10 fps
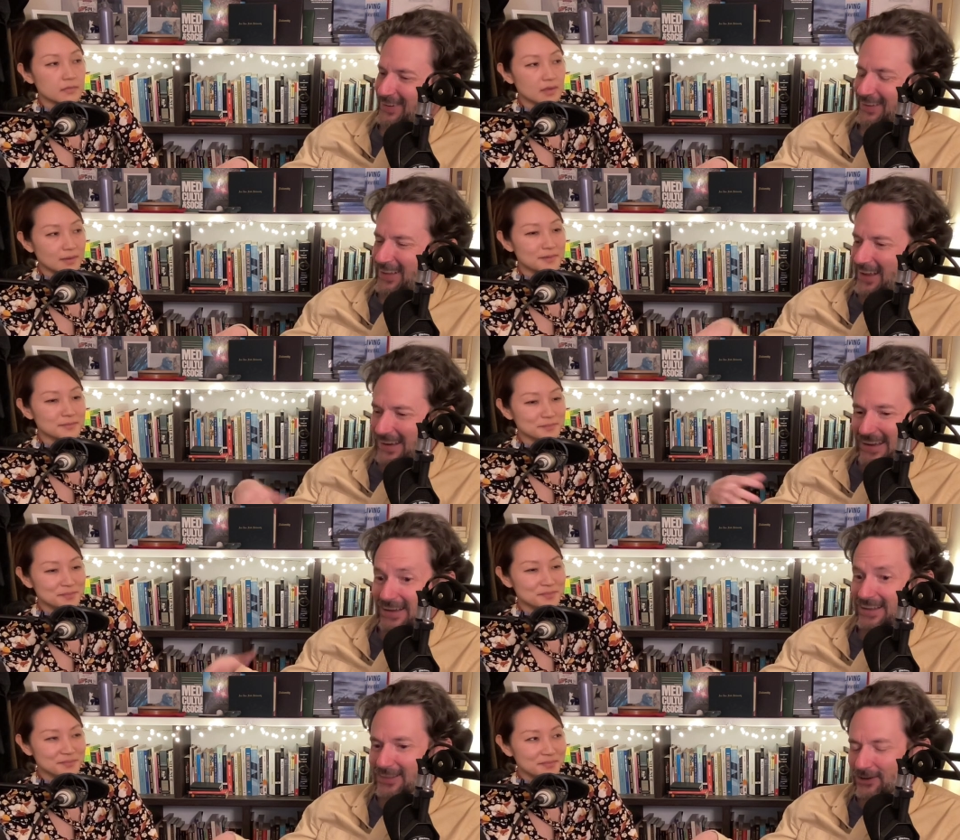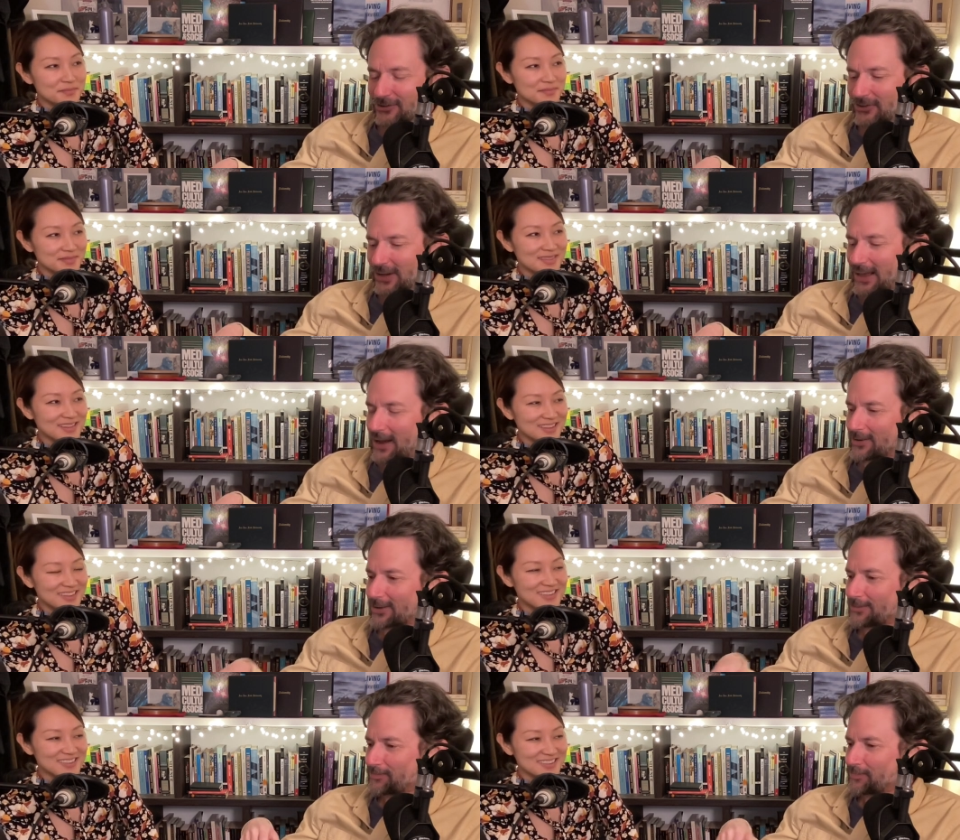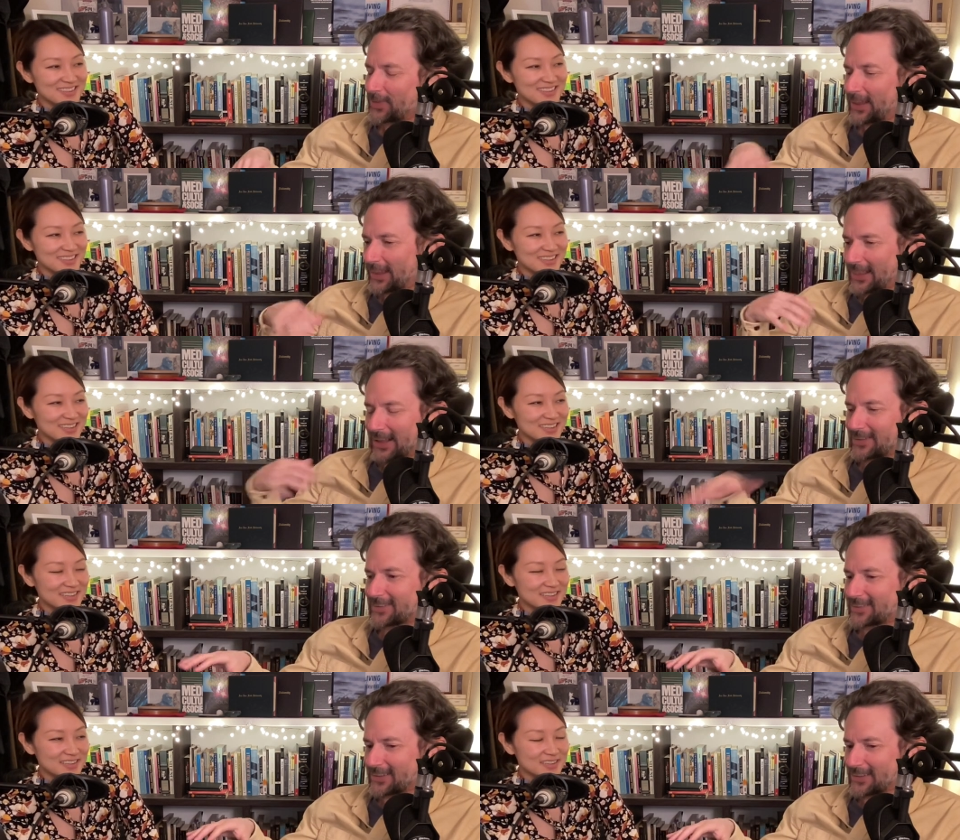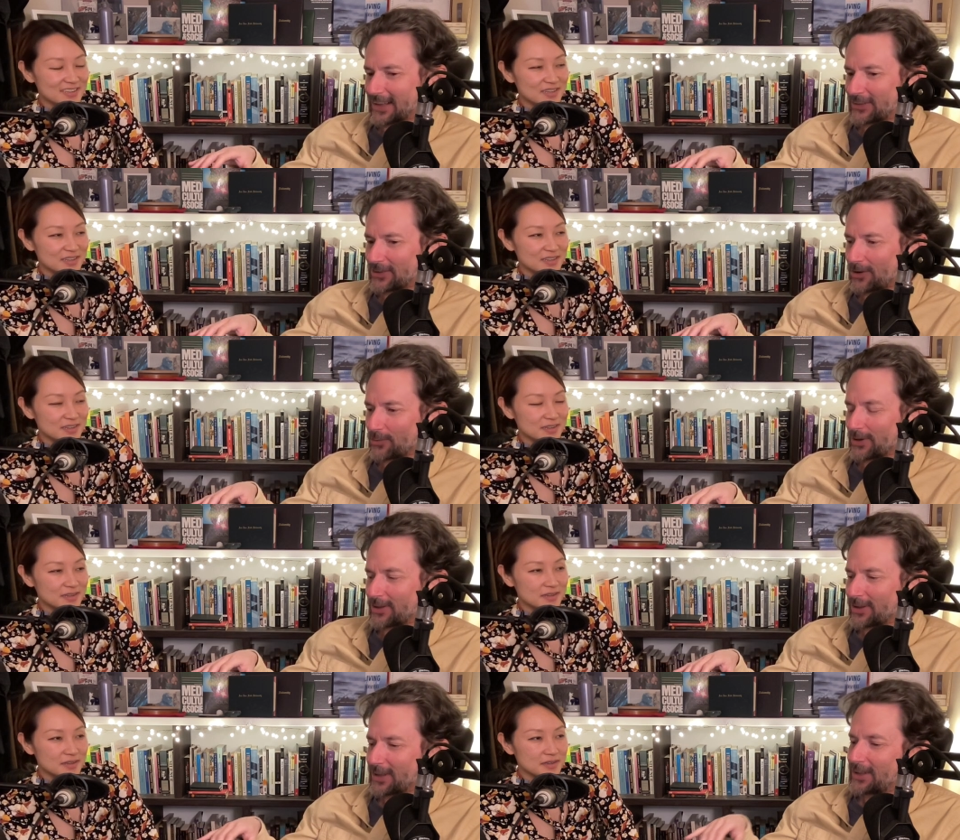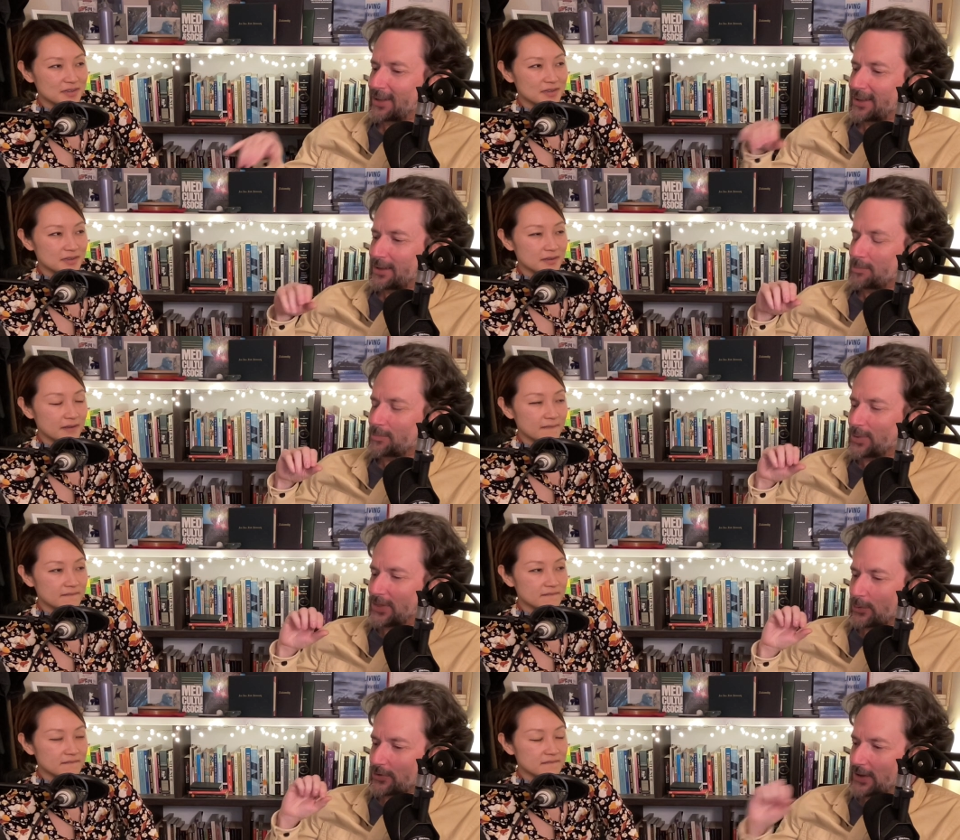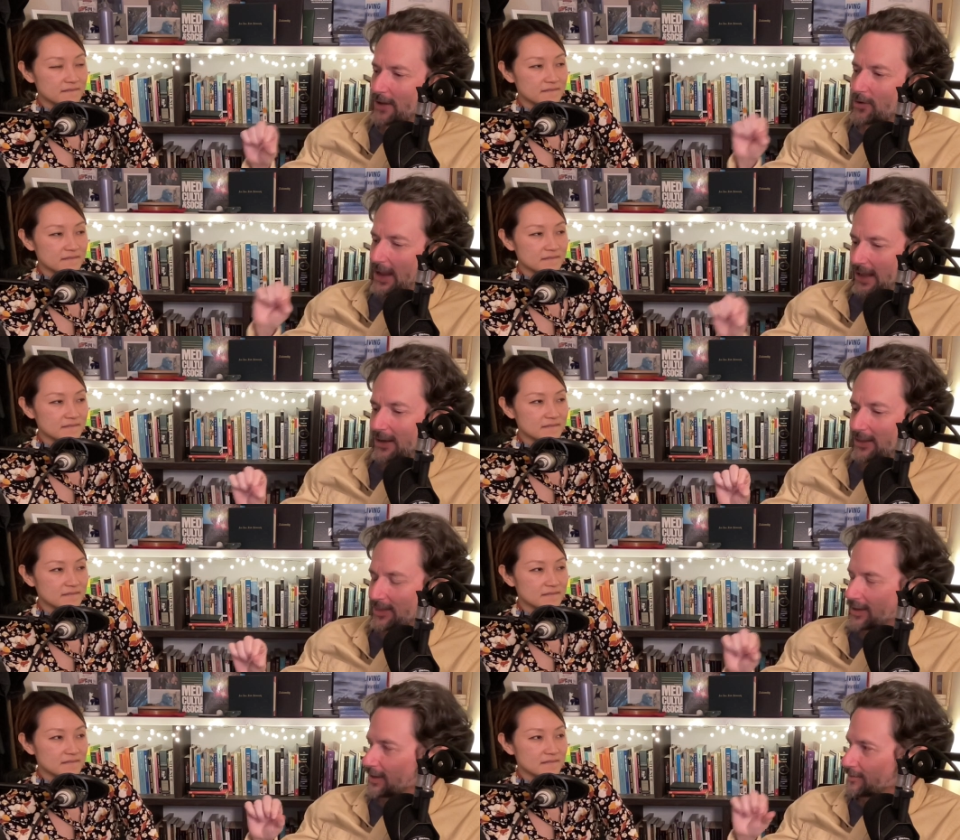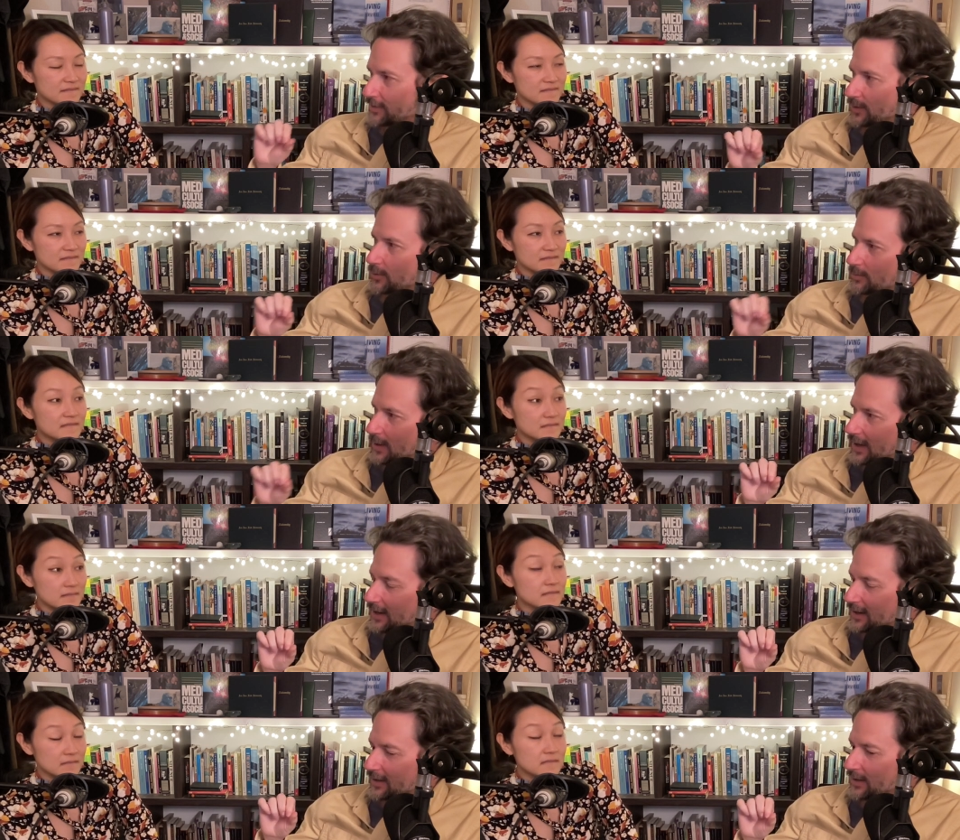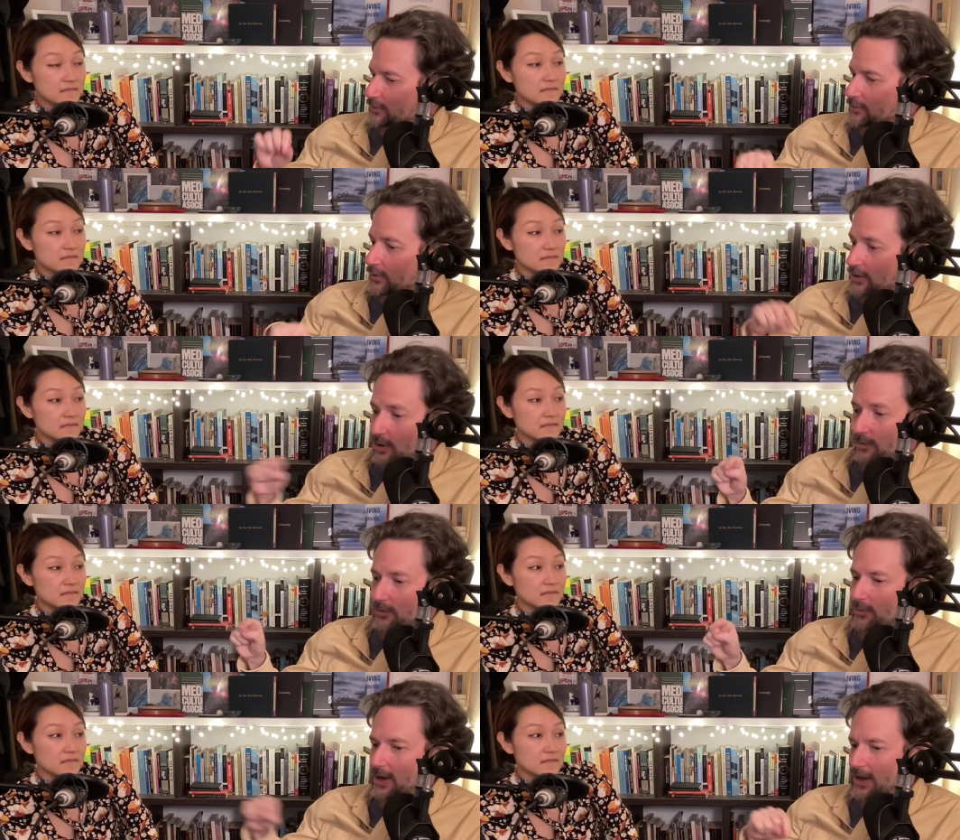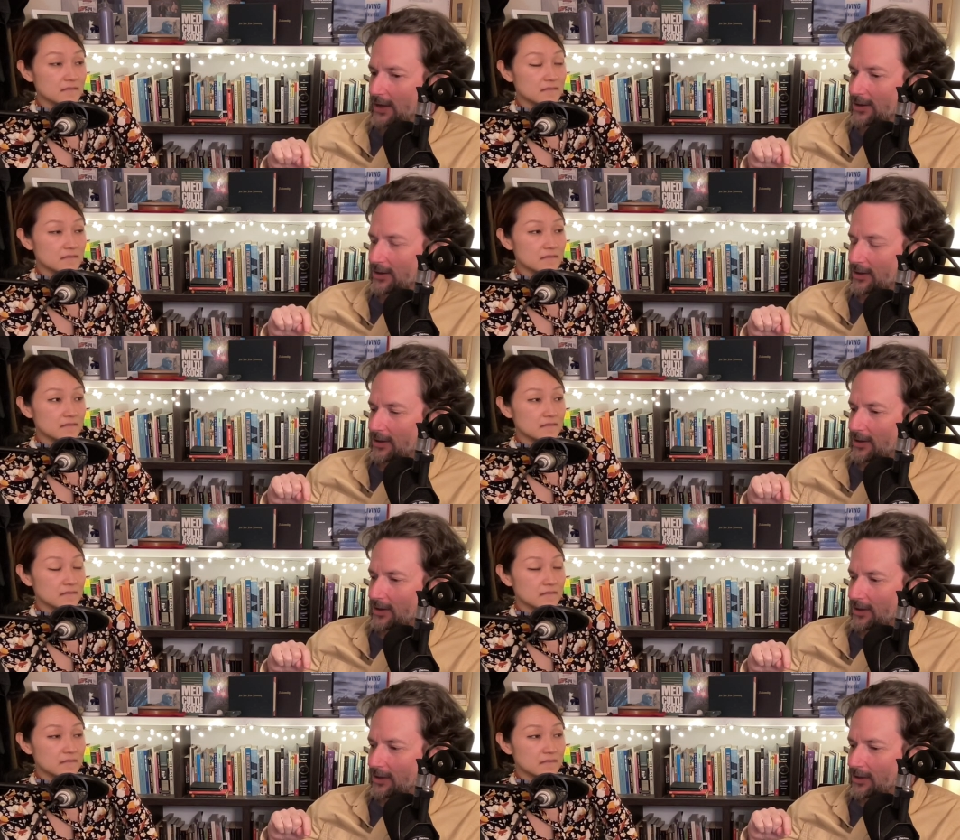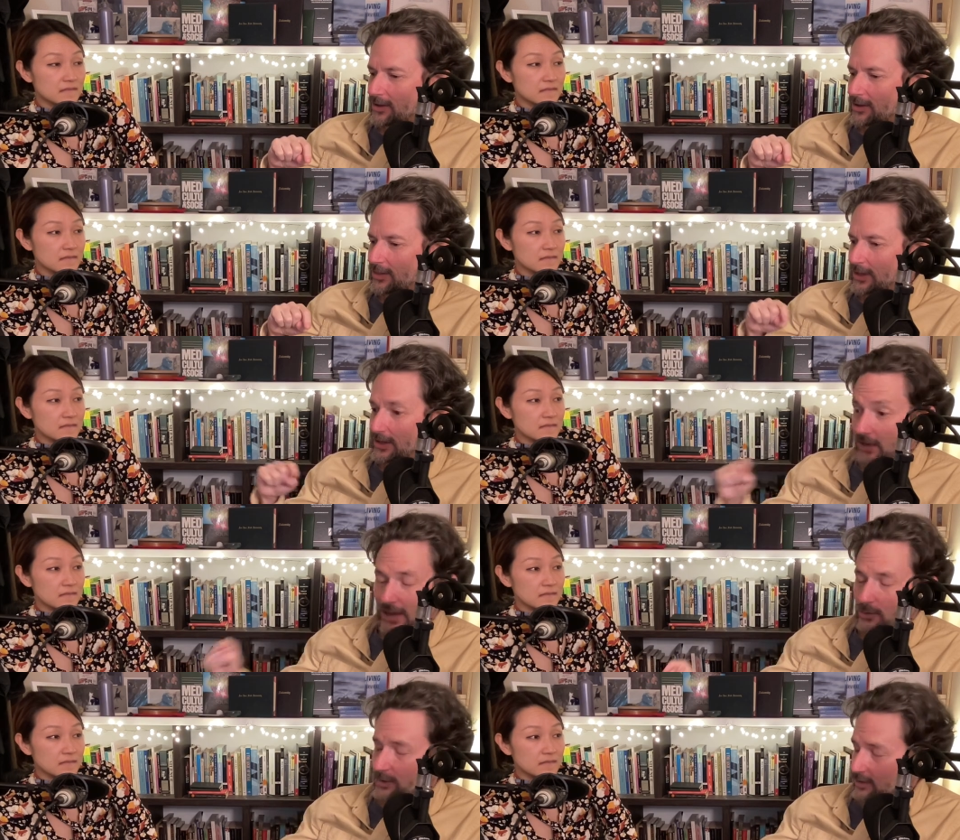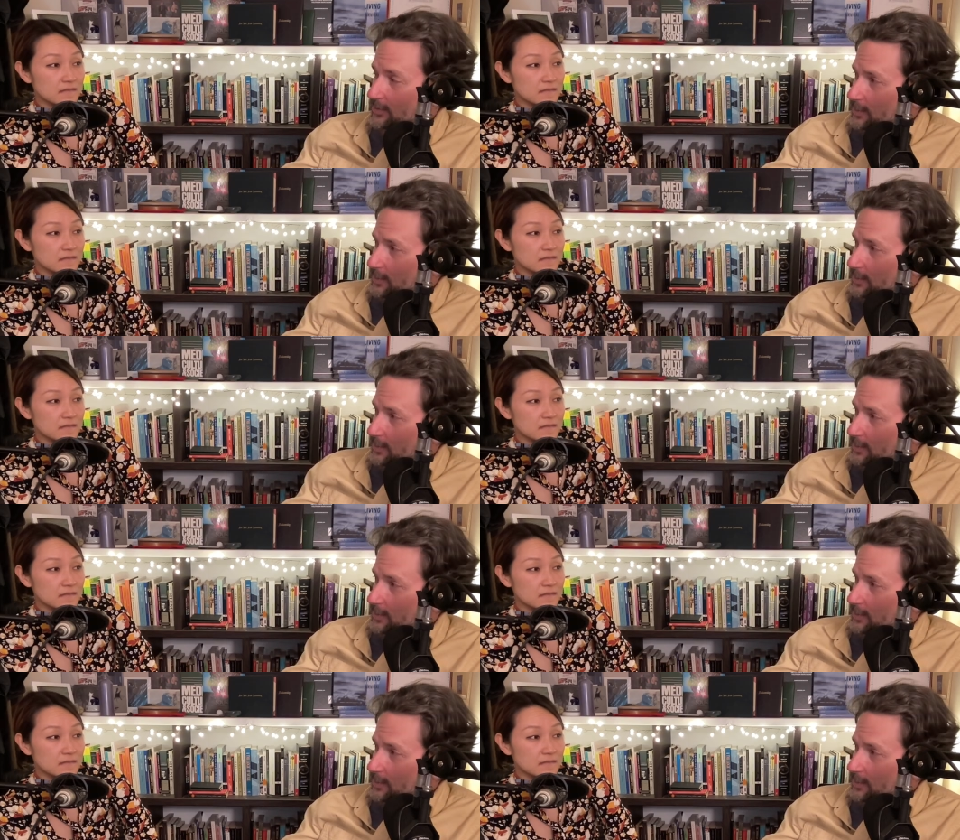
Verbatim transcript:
Speaker 1: yeah. and getting their shit out. That's that's all real. But there was never anything in Fleetwood Mac that was going to override the integrity of the